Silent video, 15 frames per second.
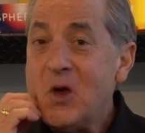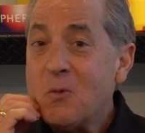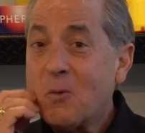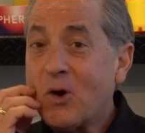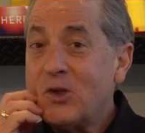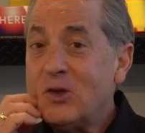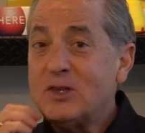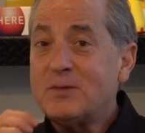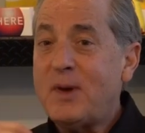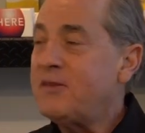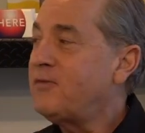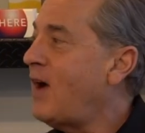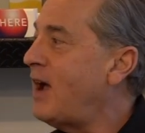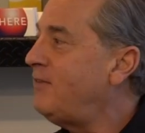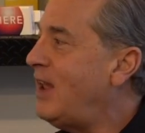where you spend
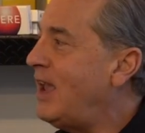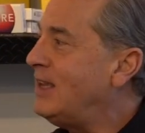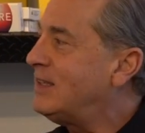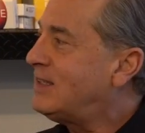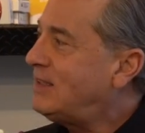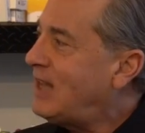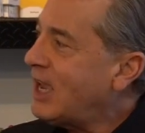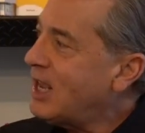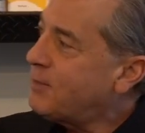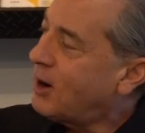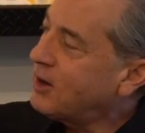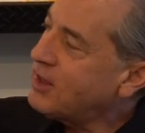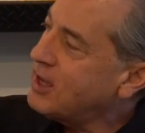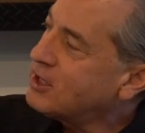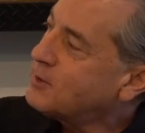5 days taking
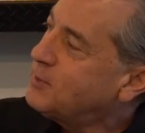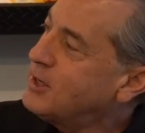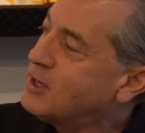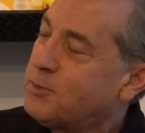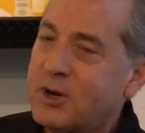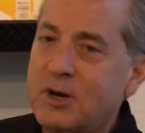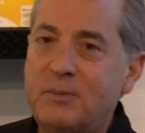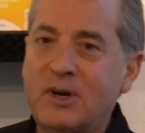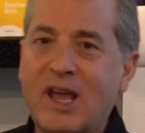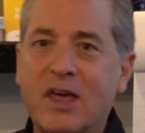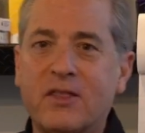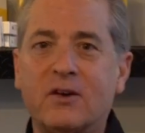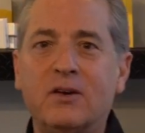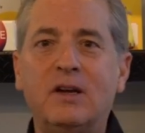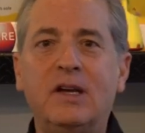apart the instruments, put them
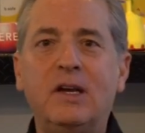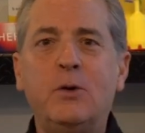together.